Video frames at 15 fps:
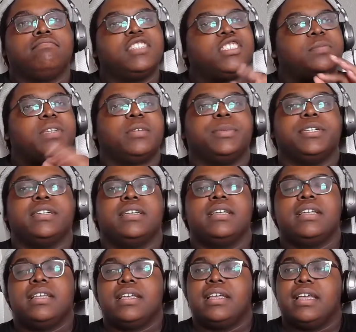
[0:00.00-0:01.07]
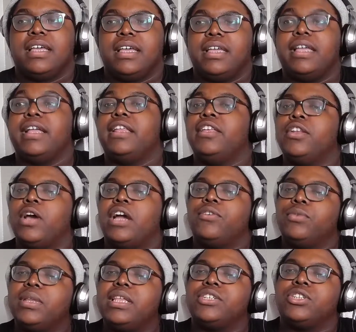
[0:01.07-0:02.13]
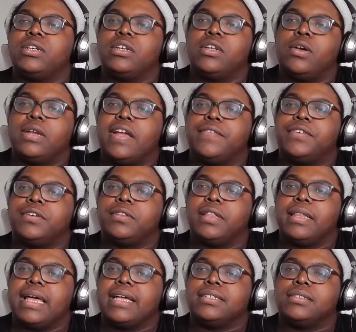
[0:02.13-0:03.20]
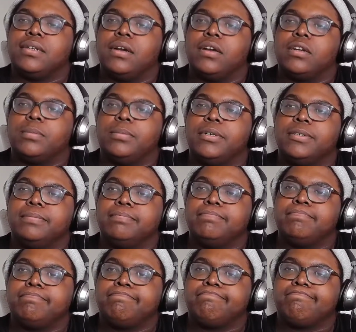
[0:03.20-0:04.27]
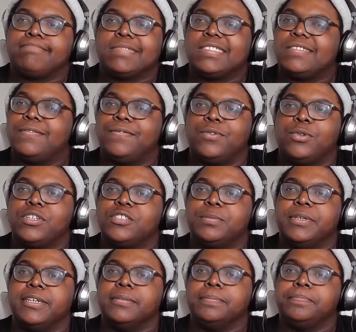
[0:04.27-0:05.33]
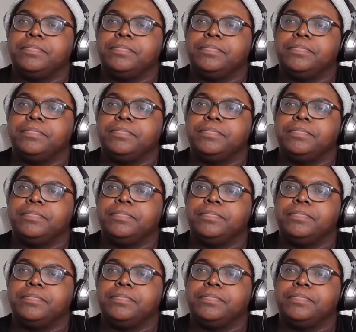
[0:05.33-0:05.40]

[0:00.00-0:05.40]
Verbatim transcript: Just maybe. And you know, I really should have known after the last arc, but foolish me.